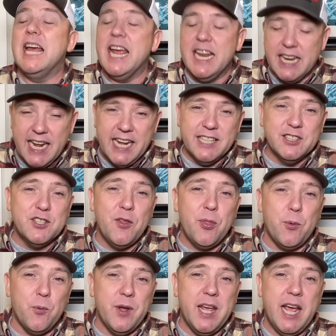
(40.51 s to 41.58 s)
1
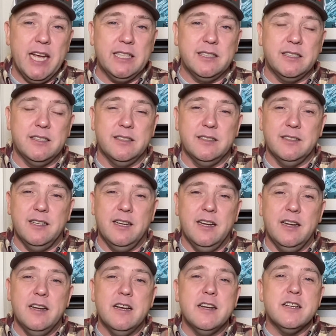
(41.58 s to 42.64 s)
3/8".
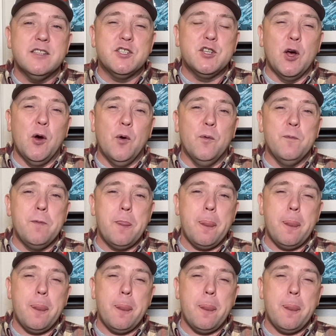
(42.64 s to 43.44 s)
So